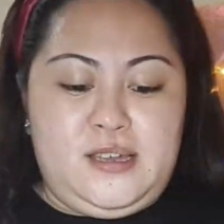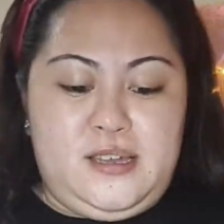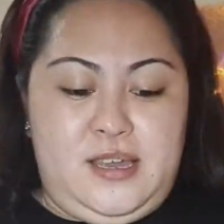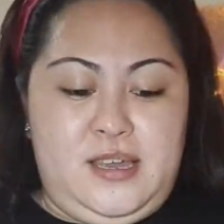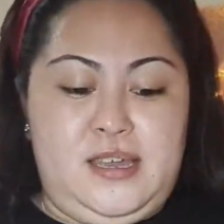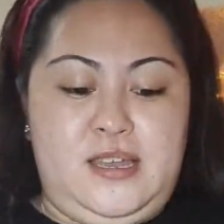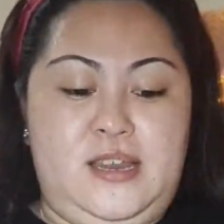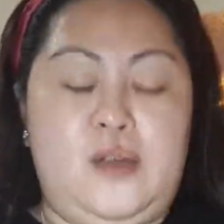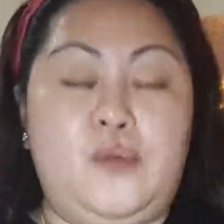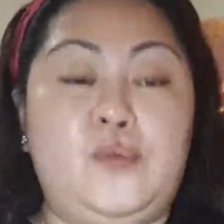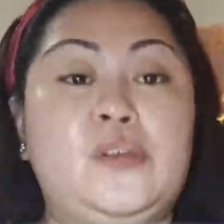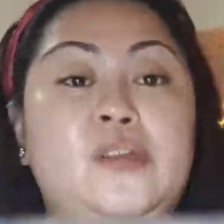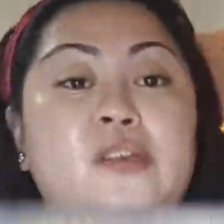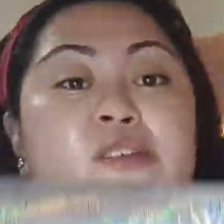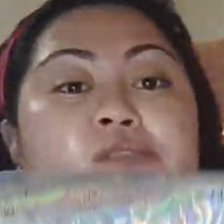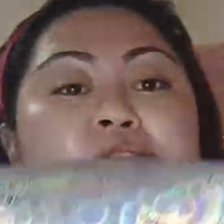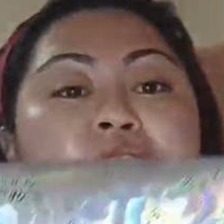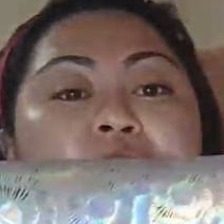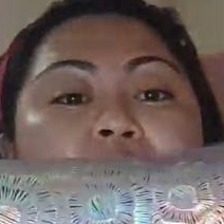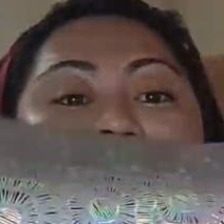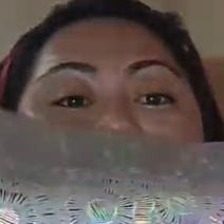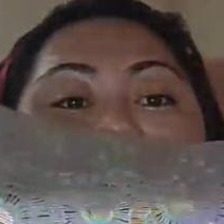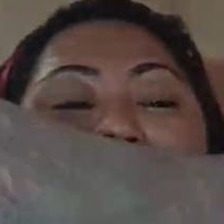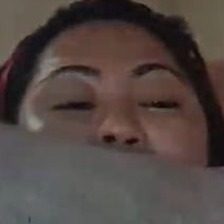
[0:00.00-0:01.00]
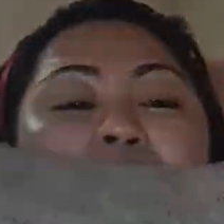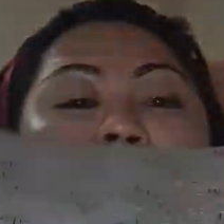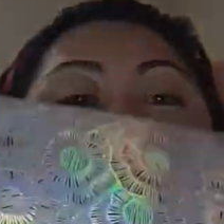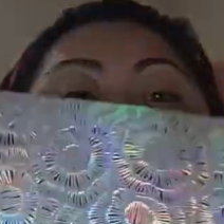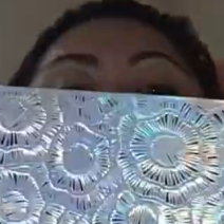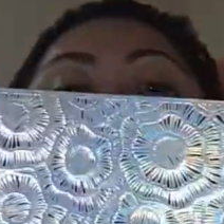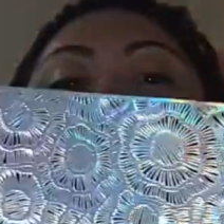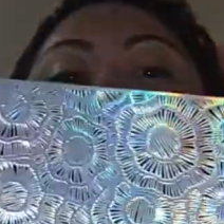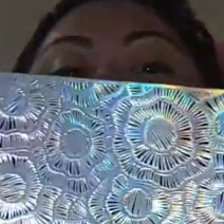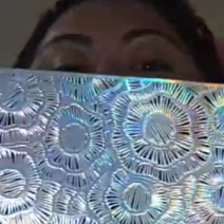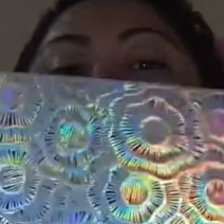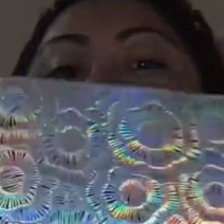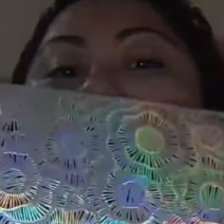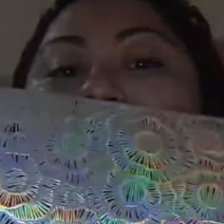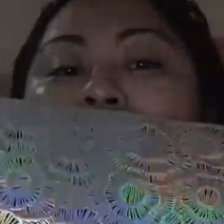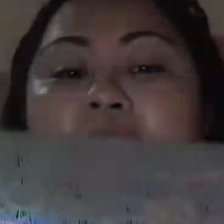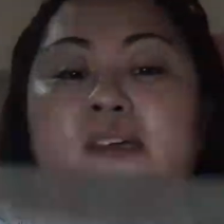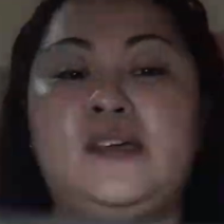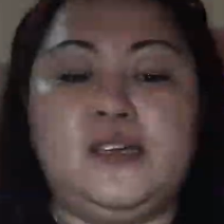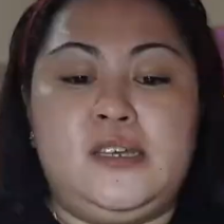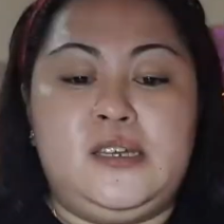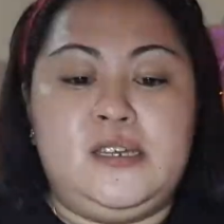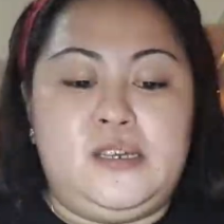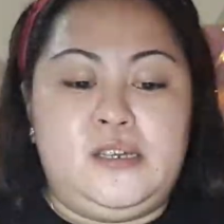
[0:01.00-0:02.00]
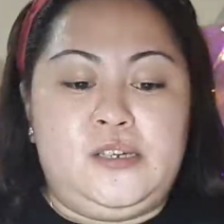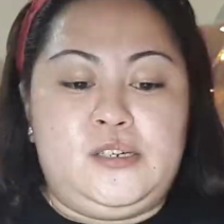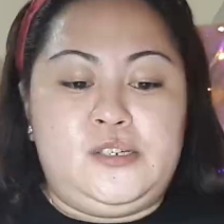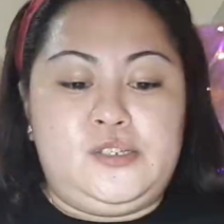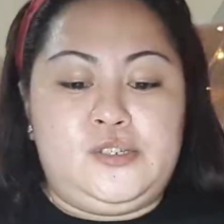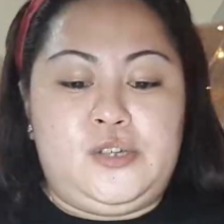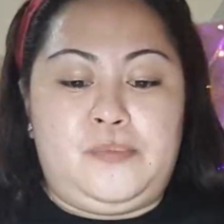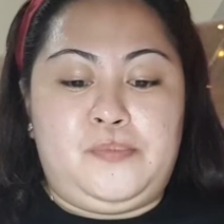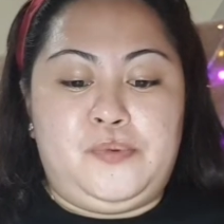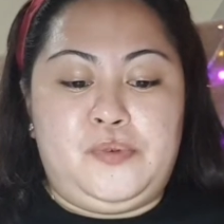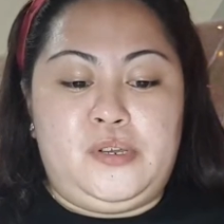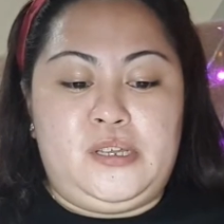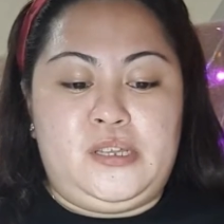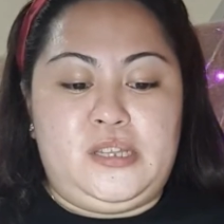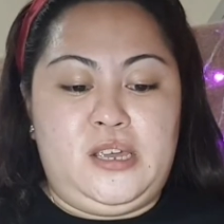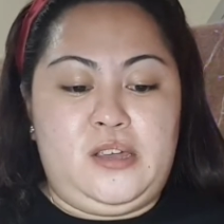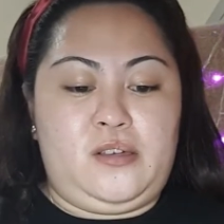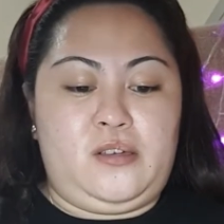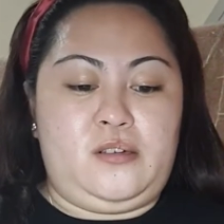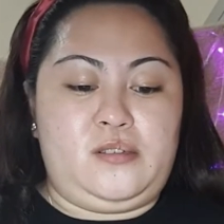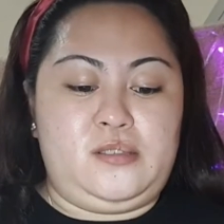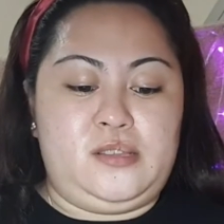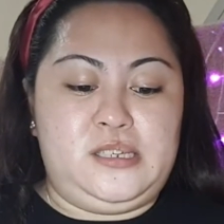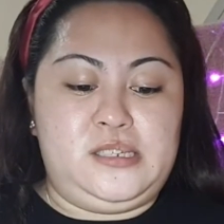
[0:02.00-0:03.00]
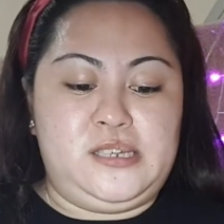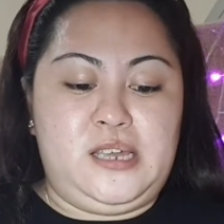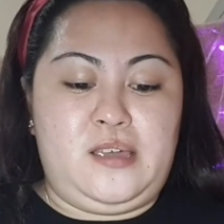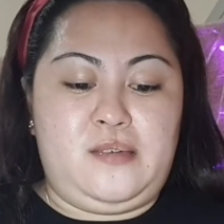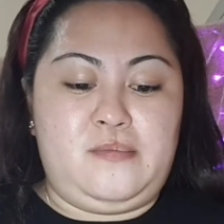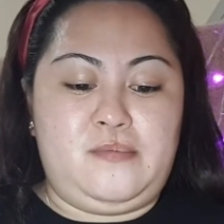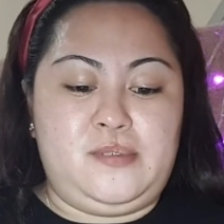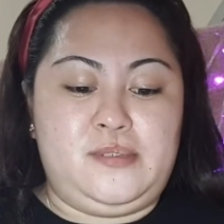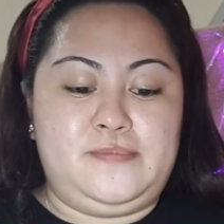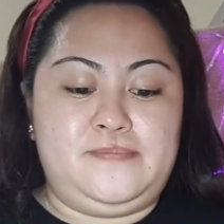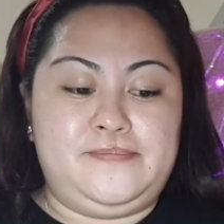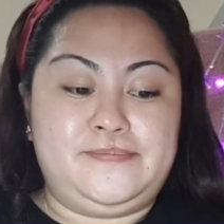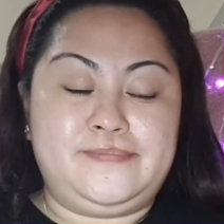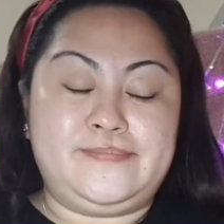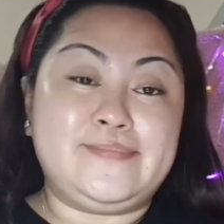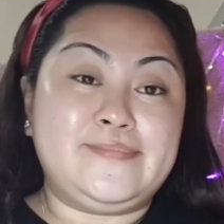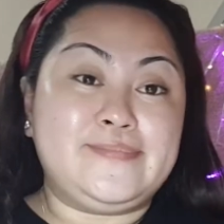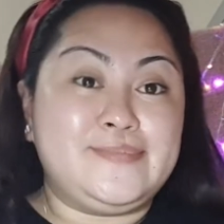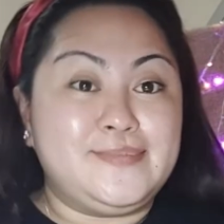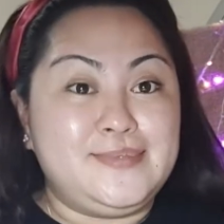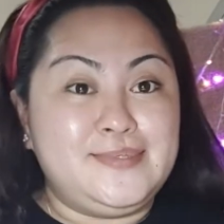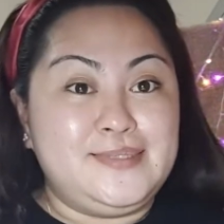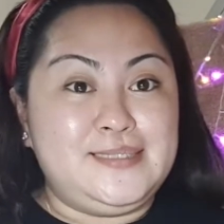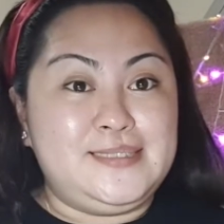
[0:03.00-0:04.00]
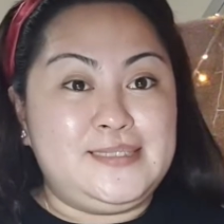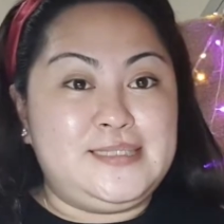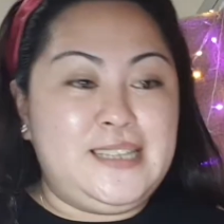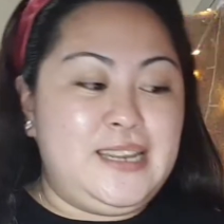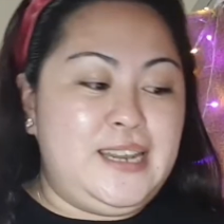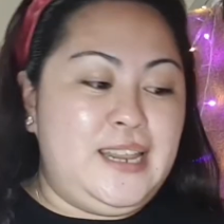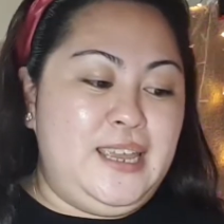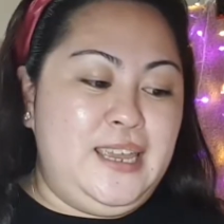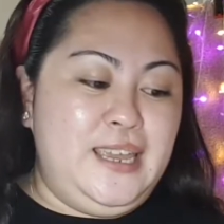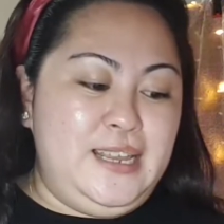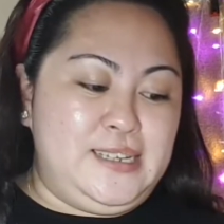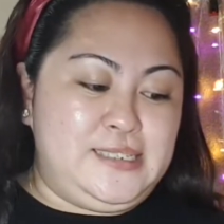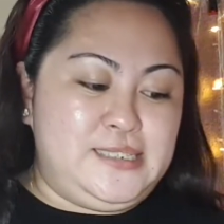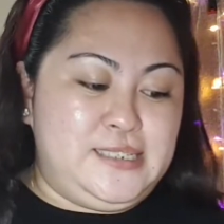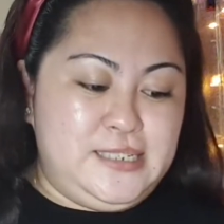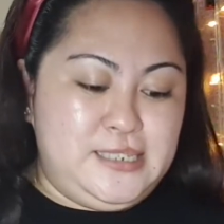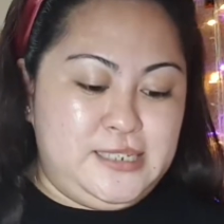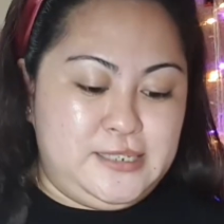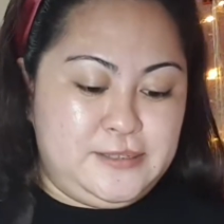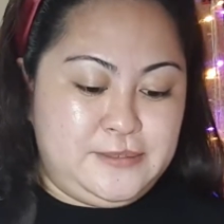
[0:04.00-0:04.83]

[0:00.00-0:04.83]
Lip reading: And I want to use this whenever I eat, so I put it here on the table. Then I eat.